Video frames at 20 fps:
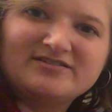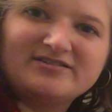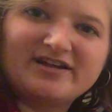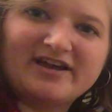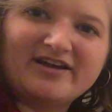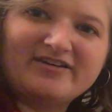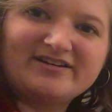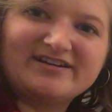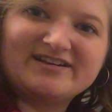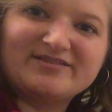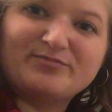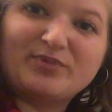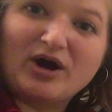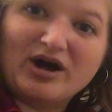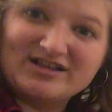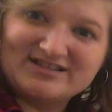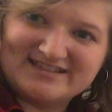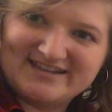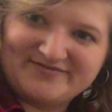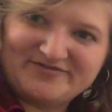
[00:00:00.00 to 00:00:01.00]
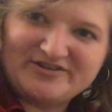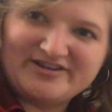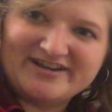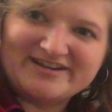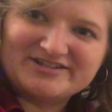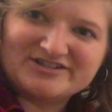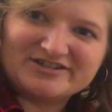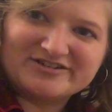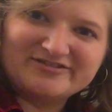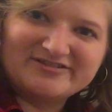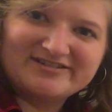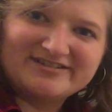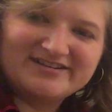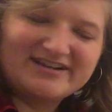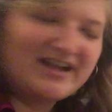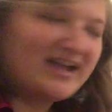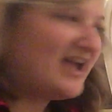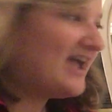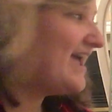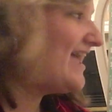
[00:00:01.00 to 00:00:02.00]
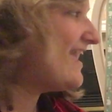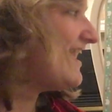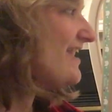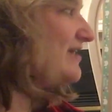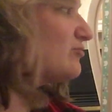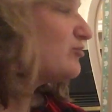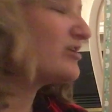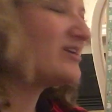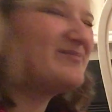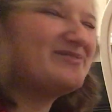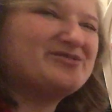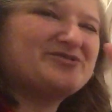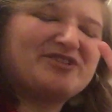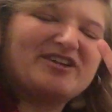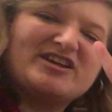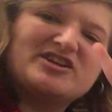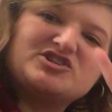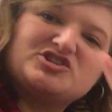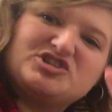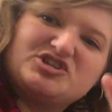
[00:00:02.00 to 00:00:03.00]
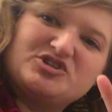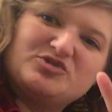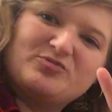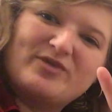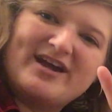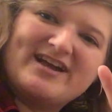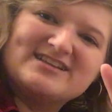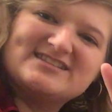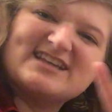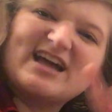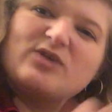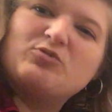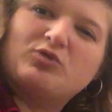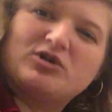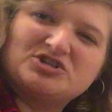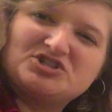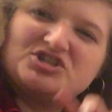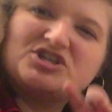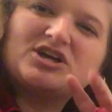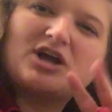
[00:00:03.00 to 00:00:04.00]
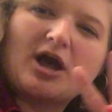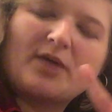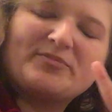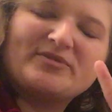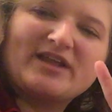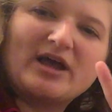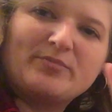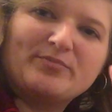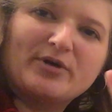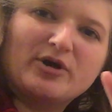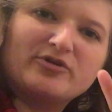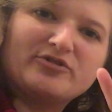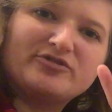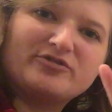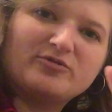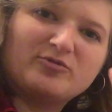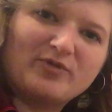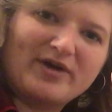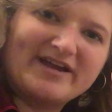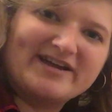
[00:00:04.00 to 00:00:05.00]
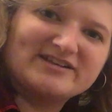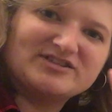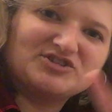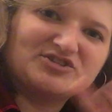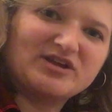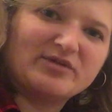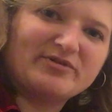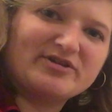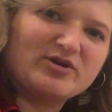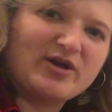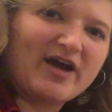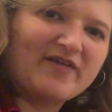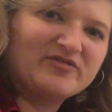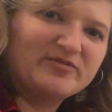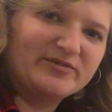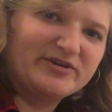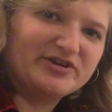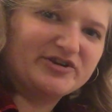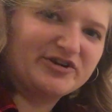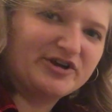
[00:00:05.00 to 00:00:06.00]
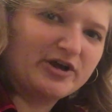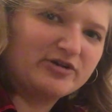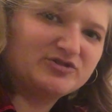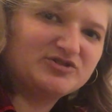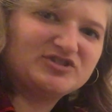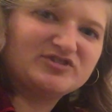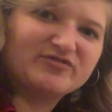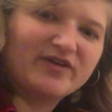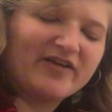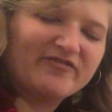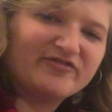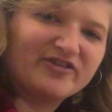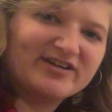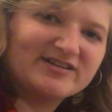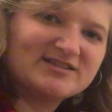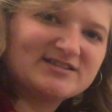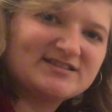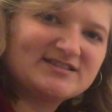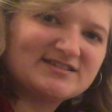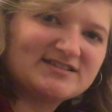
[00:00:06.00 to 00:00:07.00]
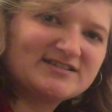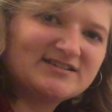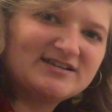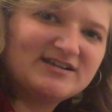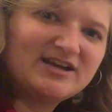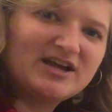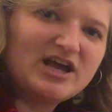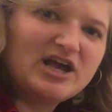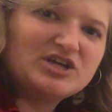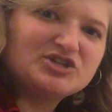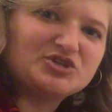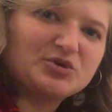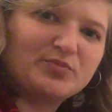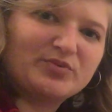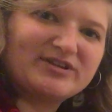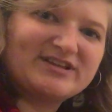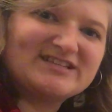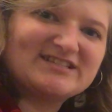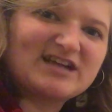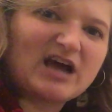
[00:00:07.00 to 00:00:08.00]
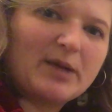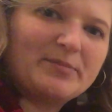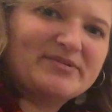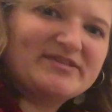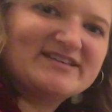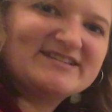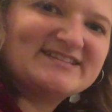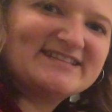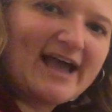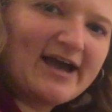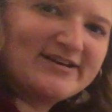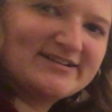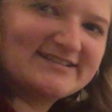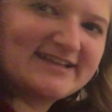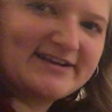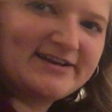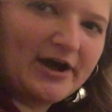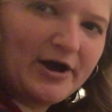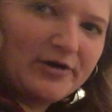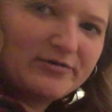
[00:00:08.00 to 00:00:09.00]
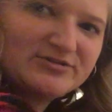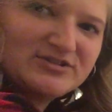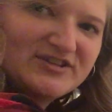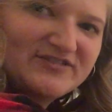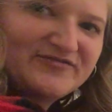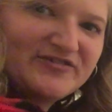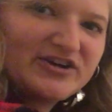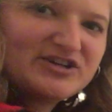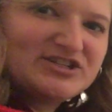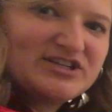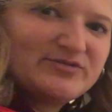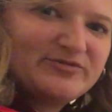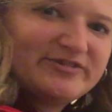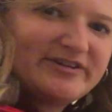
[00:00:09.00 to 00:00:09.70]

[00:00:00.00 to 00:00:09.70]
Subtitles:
Okay, pause it if you need to. And we're going to be doing it two ways. I want you to copy down both ways so that way you have them in your notes to reference. So please copy this down as I go. So the first thing